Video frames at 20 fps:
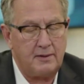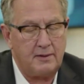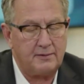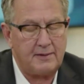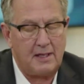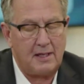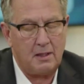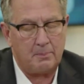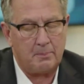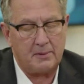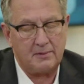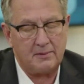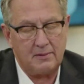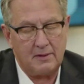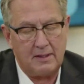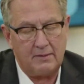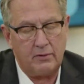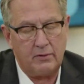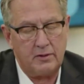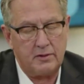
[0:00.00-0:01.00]
to help us
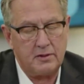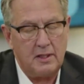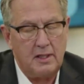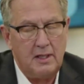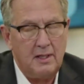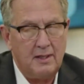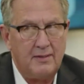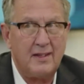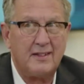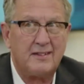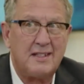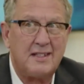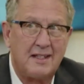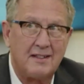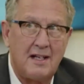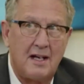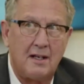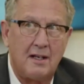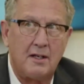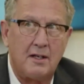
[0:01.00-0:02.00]
leverage the
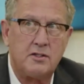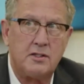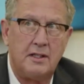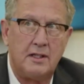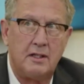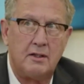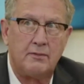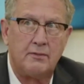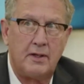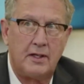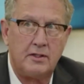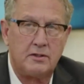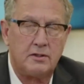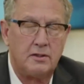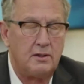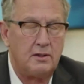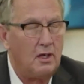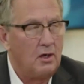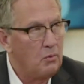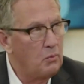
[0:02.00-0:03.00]
technology innovation